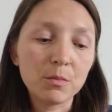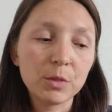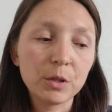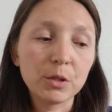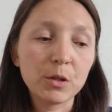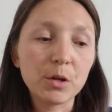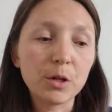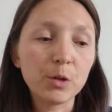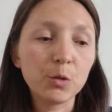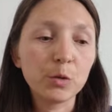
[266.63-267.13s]

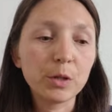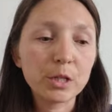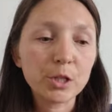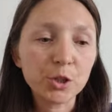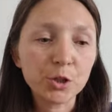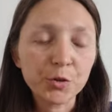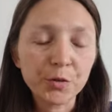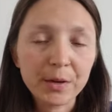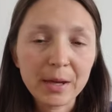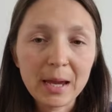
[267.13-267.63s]
In order
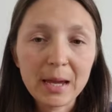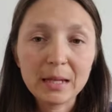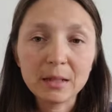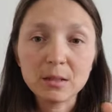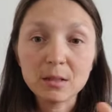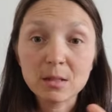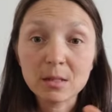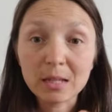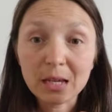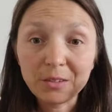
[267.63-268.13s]
to create
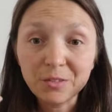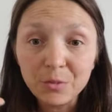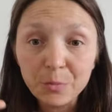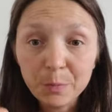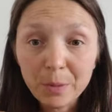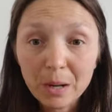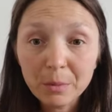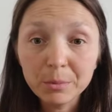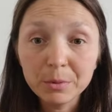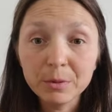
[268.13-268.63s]
a
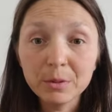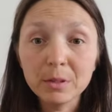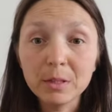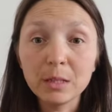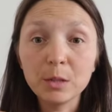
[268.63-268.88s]
safe bubble,